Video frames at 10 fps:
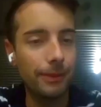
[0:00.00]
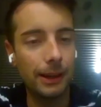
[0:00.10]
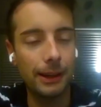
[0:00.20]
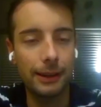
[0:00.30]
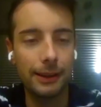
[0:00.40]

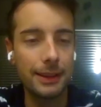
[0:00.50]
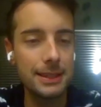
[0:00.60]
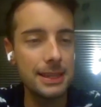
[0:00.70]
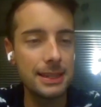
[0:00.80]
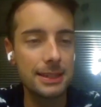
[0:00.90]

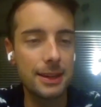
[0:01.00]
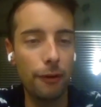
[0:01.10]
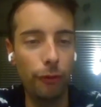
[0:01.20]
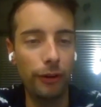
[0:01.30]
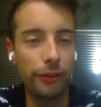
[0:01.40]
This
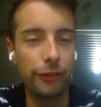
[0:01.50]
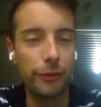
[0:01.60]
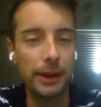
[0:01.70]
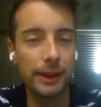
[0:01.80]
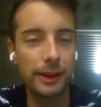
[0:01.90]
is a tough
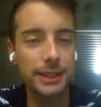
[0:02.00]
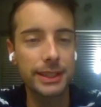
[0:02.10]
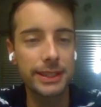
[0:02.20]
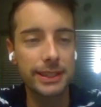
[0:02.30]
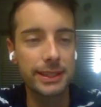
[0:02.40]
one for me
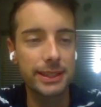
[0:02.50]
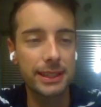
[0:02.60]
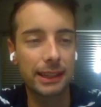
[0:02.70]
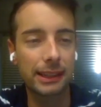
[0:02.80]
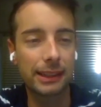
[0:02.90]
because this
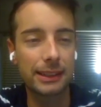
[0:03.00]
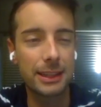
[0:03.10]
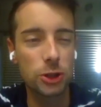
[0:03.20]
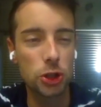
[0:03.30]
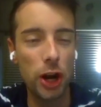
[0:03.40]

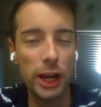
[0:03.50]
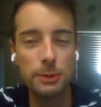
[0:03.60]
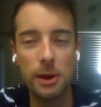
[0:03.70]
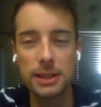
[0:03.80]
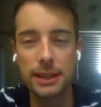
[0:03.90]

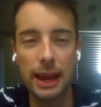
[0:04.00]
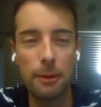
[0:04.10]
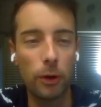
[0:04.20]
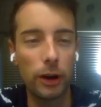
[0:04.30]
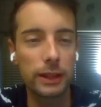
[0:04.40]
strikes me as a
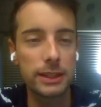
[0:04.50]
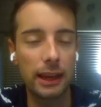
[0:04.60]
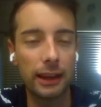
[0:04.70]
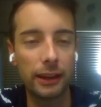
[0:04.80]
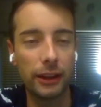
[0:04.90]
game where it's
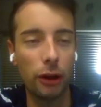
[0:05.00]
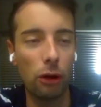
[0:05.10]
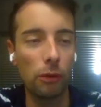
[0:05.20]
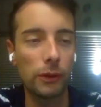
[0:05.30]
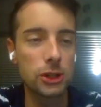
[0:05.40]
like,
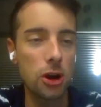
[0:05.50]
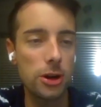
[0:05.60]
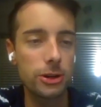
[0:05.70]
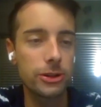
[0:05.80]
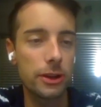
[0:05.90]
the
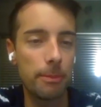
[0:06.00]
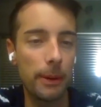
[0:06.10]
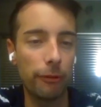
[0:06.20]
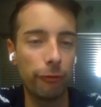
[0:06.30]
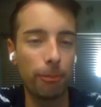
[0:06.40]
Chargers are the
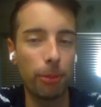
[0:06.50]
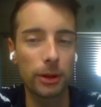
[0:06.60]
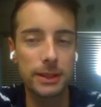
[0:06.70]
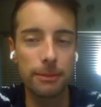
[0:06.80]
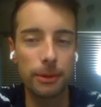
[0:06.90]
better
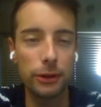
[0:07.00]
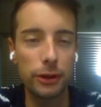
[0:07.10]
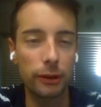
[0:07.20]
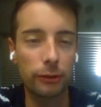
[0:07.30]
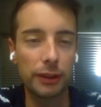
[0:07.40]
football team, but
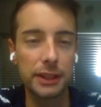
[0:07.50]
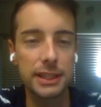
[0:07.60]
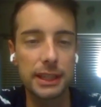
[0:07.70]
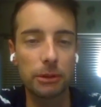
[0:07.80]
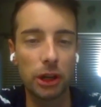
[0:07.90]
you could really
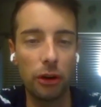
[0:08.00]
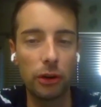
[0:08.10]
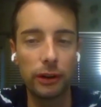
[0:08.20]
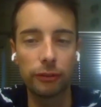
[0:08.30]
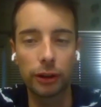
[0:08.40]
see them
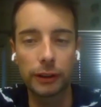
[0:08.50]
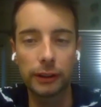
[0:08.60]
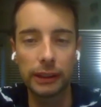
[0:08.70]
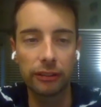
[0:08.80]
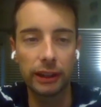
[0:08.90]
going over to
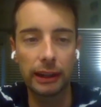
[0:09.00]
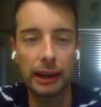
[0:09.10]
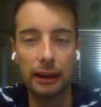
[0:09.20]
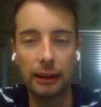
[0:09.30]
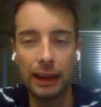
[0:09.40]
Cleveland and
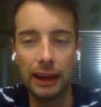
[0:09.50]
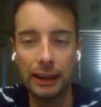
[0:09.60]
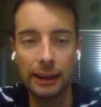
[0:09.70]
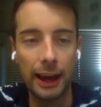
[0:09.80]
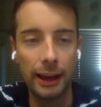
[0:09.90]
kind of
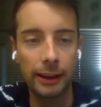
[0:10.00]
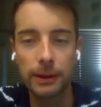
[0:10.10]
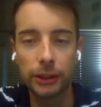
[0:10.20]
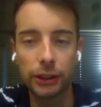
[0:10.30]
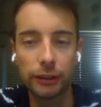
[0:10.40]
laying an egg,
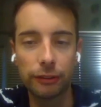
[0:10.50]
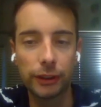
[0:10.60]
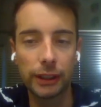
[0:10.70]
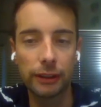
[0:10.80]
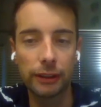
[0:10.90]

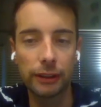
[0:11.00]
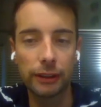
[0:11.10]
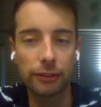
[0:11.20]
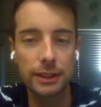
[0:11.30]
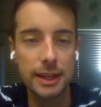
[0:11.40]

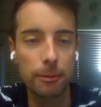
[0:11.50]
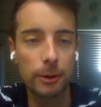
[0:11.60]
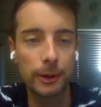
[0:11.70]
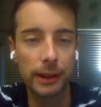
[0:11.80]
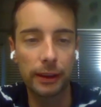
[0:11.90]
especially if
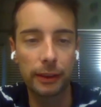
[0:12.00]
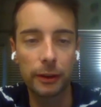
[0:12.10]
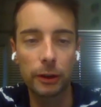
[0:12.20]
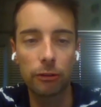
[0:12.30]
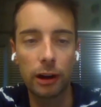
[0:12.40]
Cleveland's able to
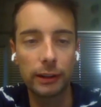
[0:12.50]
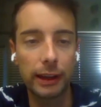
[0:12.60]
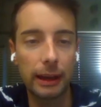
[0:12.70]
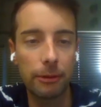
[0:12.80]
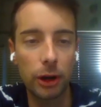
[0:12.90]
get their run
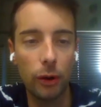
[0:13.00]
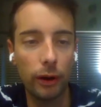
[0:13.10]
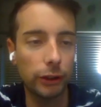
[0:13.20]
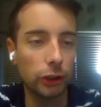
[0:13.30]
game going.